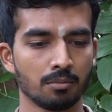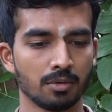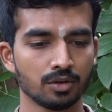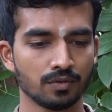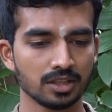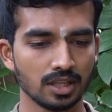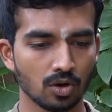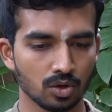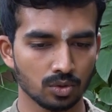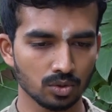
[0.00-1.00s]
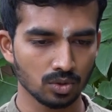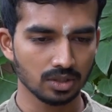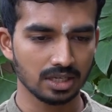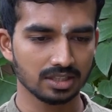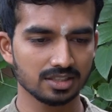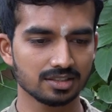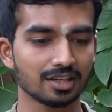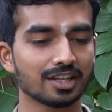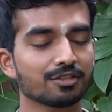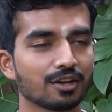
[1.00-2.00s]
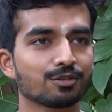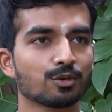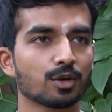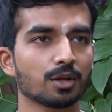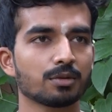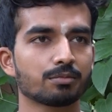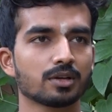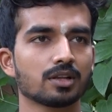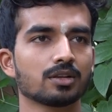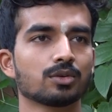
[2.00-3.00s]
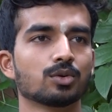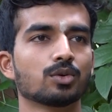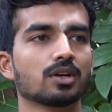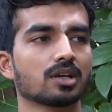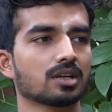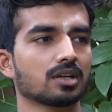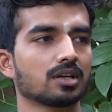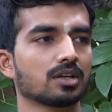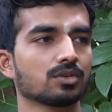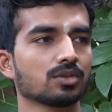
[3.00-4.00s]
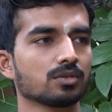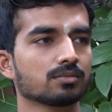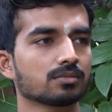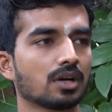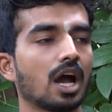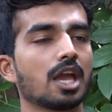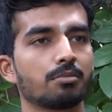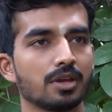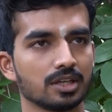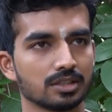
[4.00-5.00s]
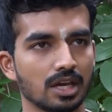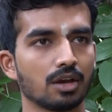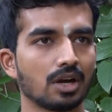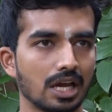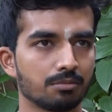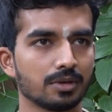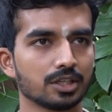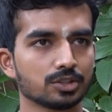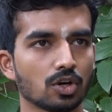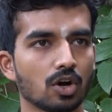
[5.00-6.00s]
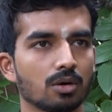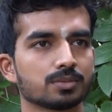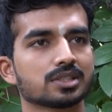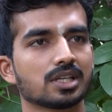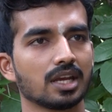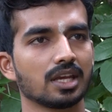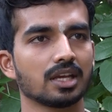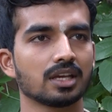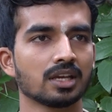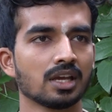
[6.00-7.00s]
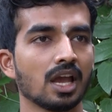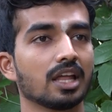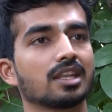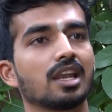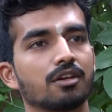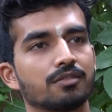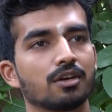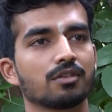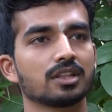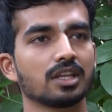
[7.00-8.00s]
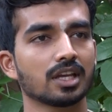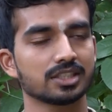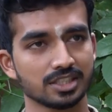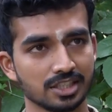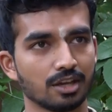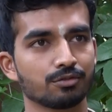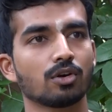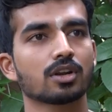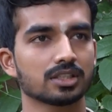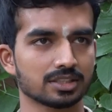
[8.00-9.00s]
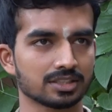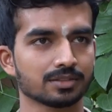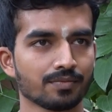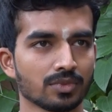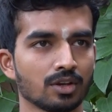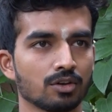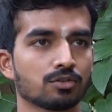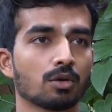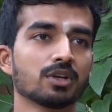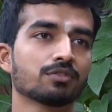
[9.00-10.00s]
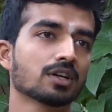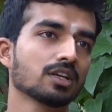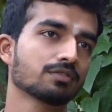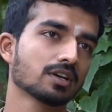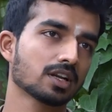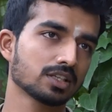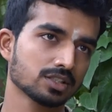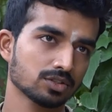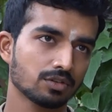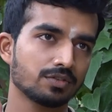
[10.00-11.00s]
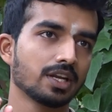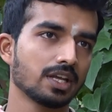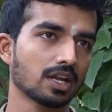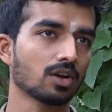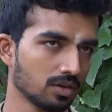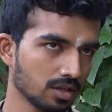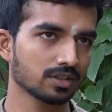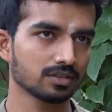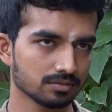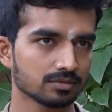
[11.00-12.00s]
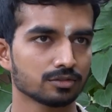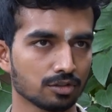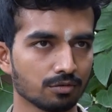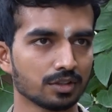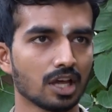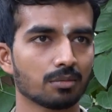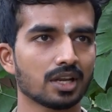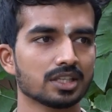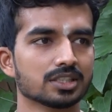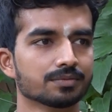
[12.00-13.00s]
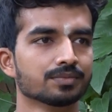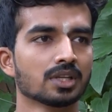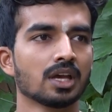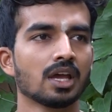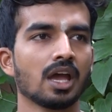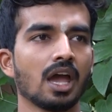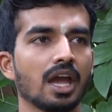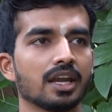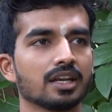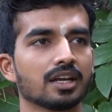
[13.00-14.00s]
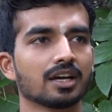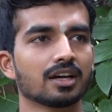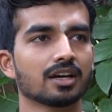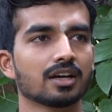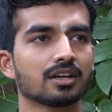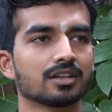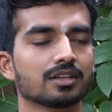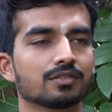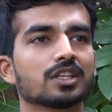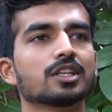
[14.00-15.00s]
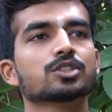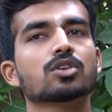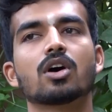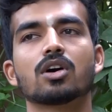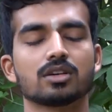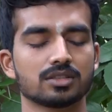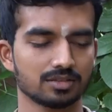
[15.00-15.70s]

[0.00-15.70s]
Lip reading: But when they got to know that these 35-40 people who were, high paying jobs, studying, and they left everything and just came for us from different regions of India, not even from Vidarbha region. And when they saw